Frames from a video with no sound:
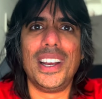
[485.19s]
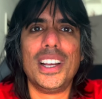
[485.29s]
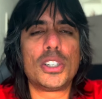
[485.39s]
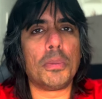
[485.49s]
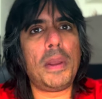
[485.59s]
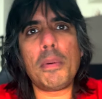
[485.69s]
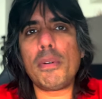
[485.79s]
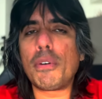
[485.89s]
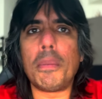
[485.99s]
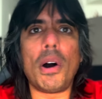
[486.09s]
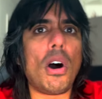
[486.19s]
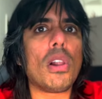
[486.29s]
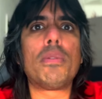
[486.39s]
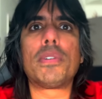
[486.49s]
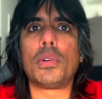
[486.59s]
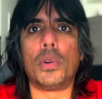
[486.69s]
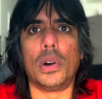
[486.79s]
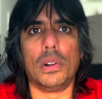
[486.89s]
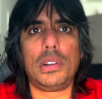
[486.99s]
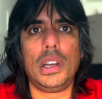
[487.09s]
So people from all over the
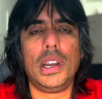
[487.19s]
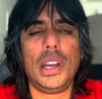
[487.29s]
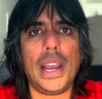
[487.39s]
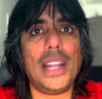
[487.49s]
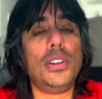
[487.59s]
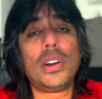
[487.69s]
world, and you